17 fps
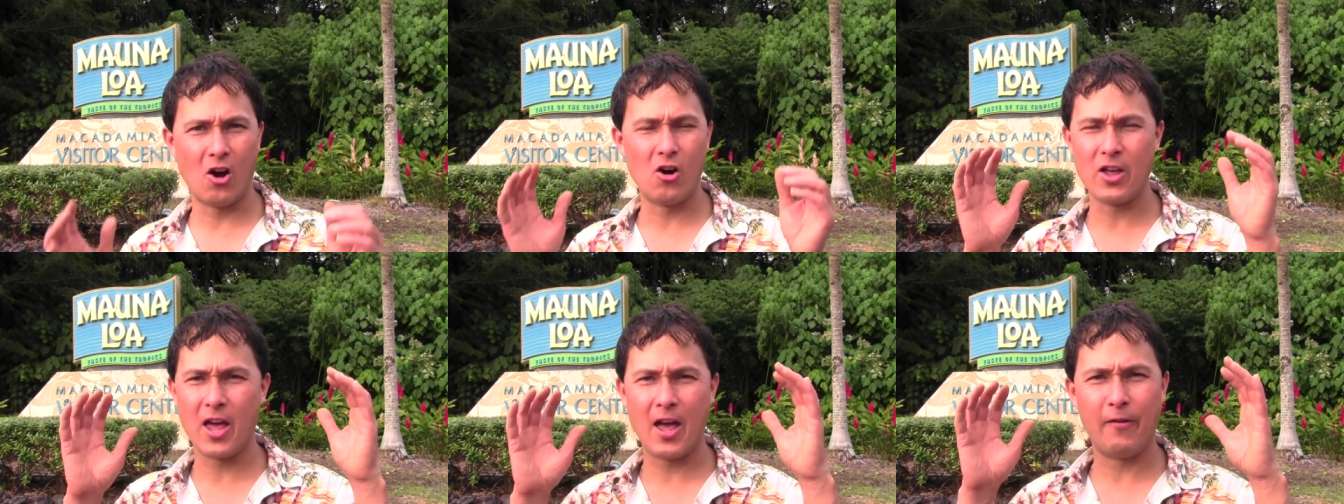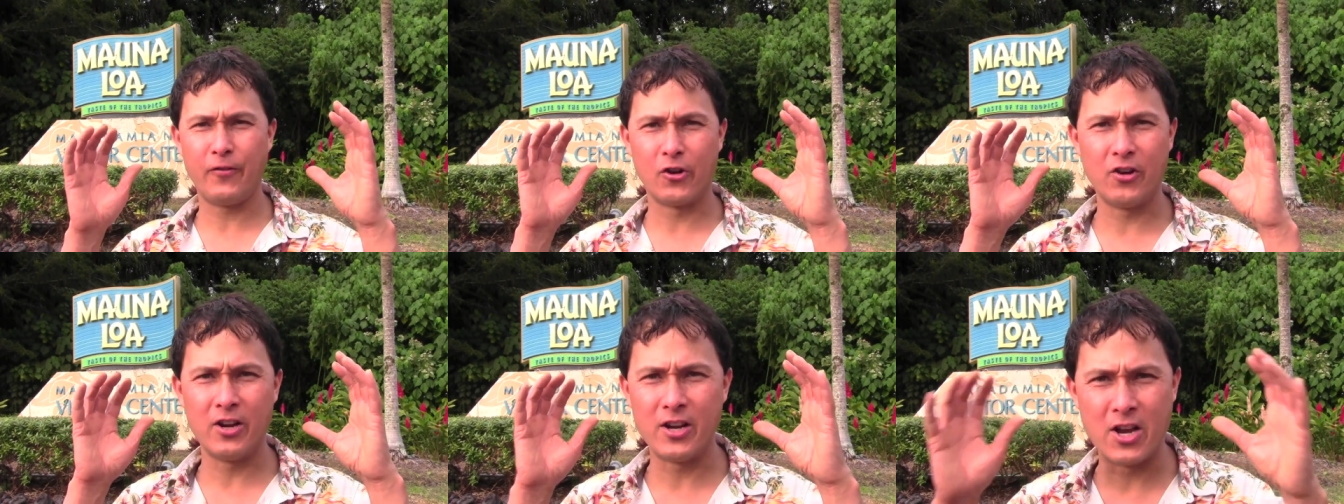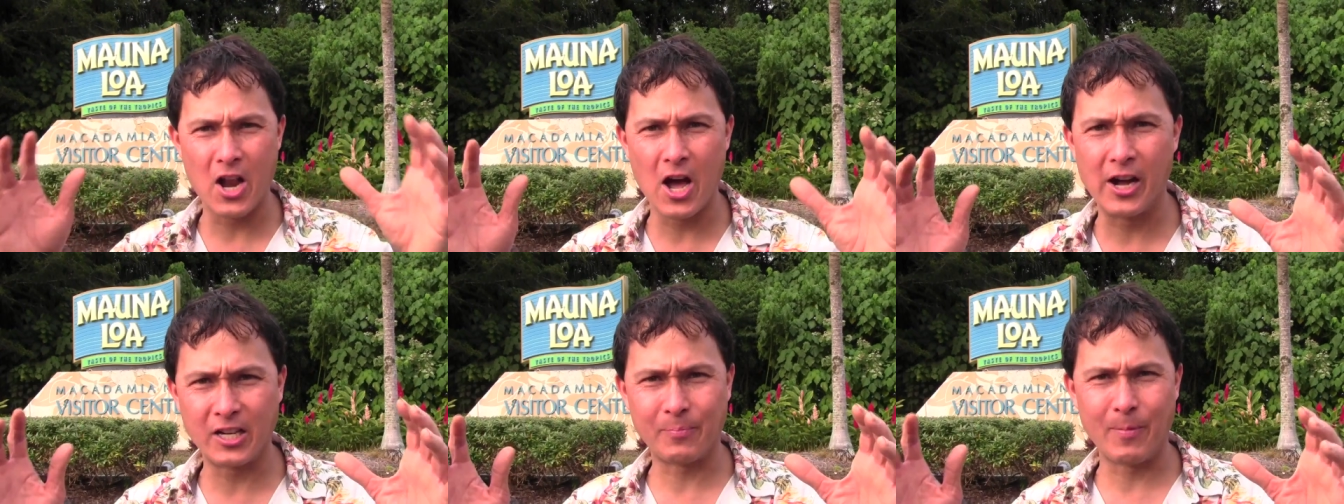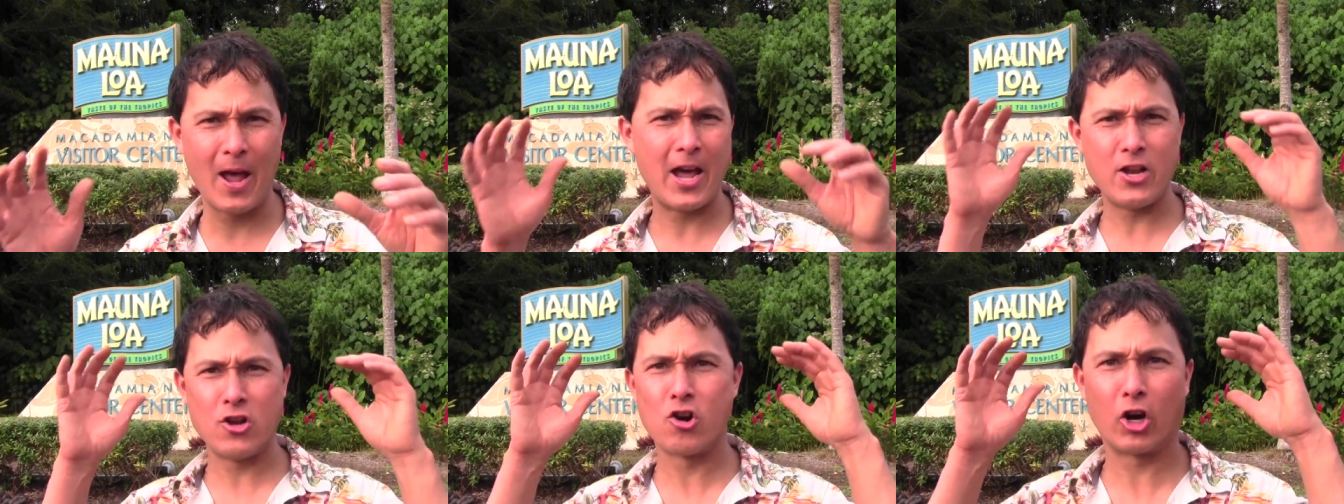oh yeah, if you're eating nuts,
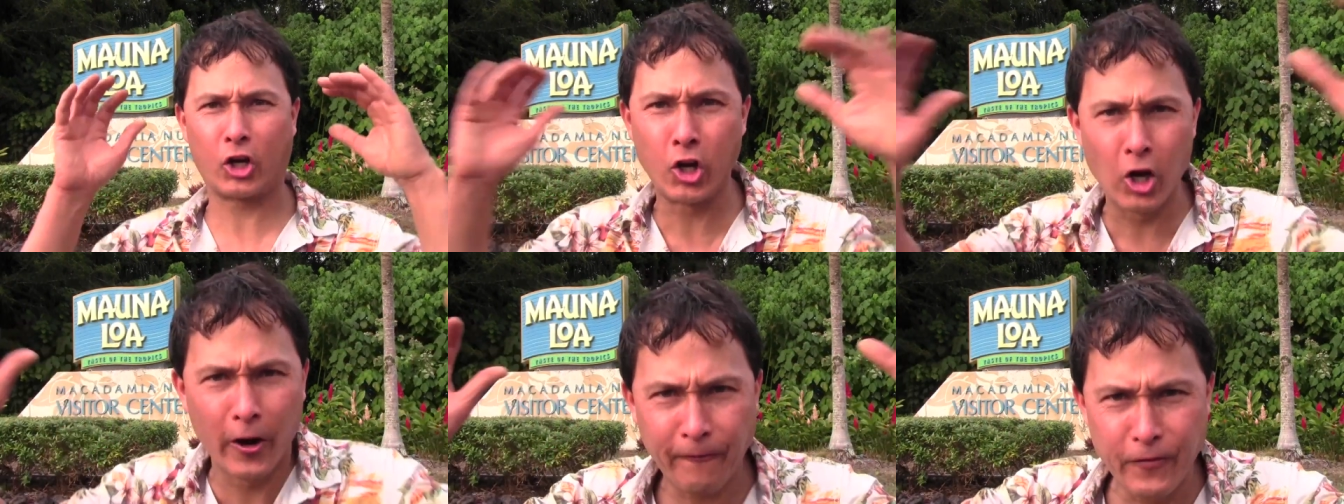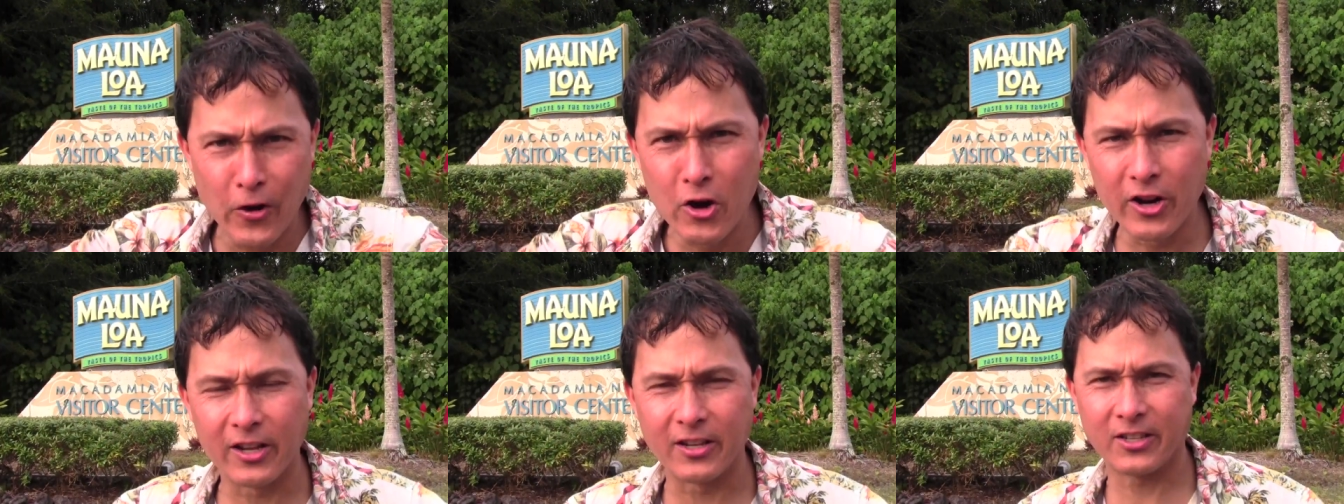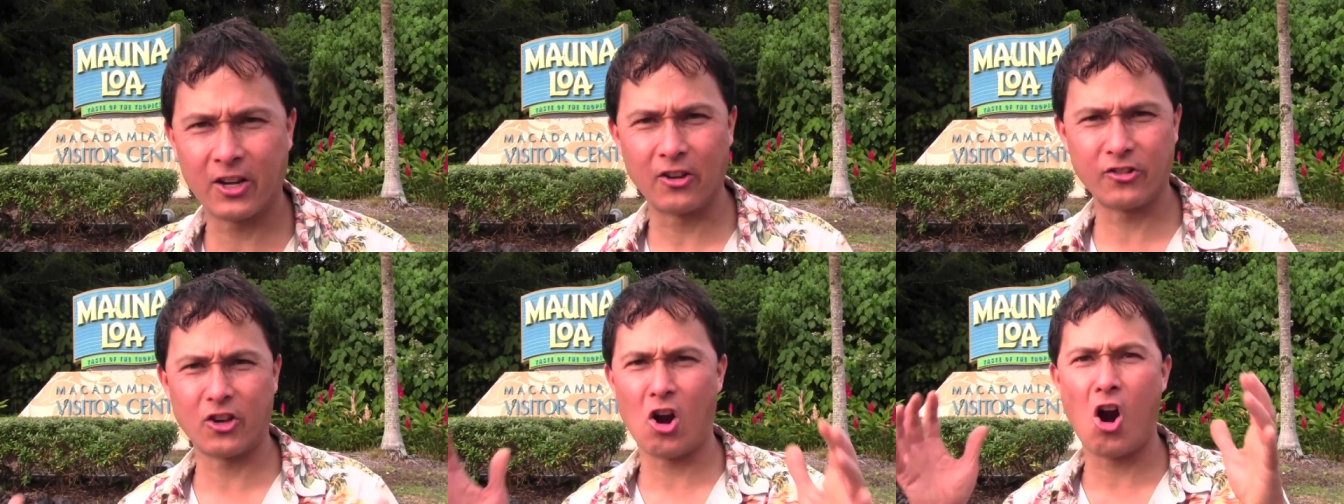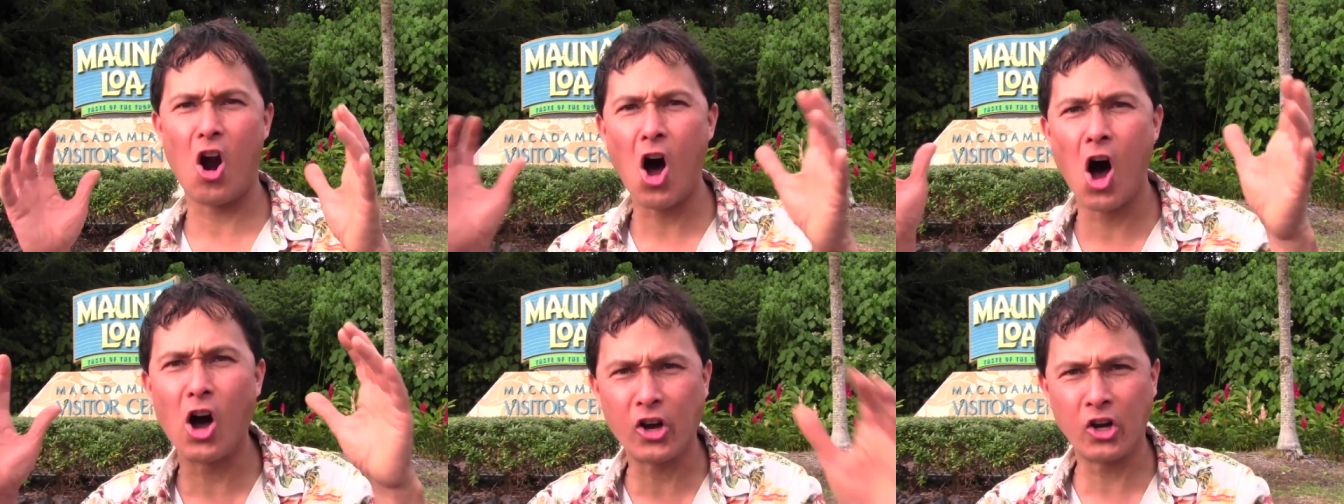man, you're a cooked foodist because they're
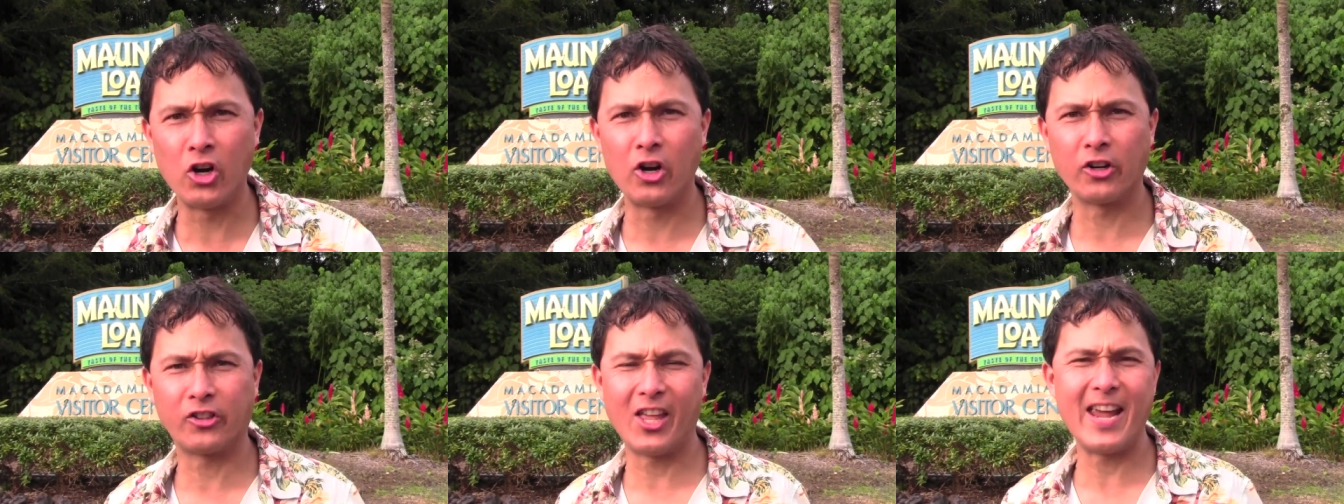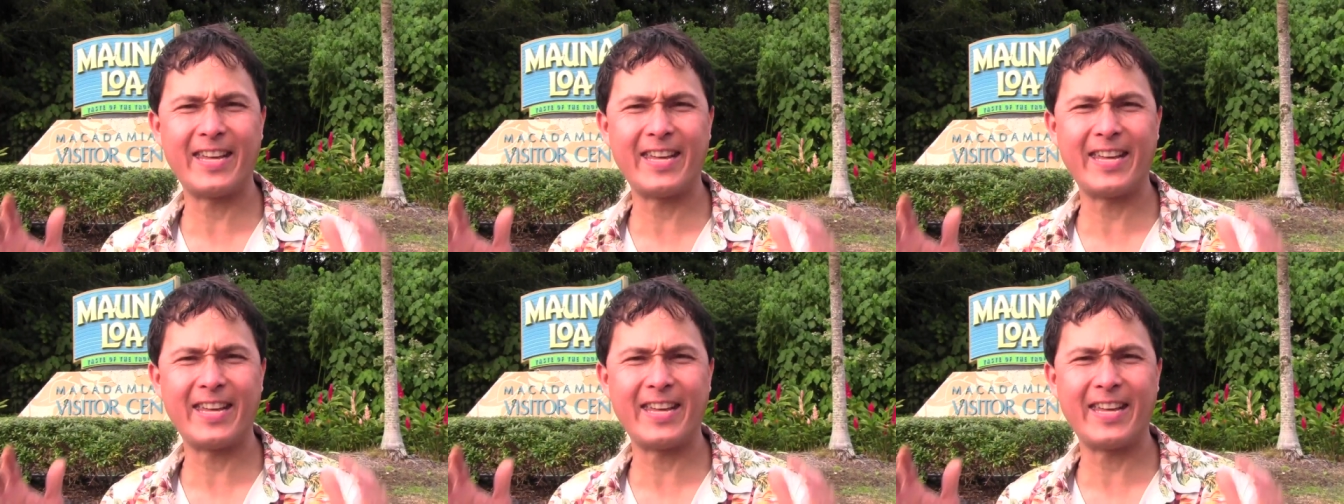all cooked.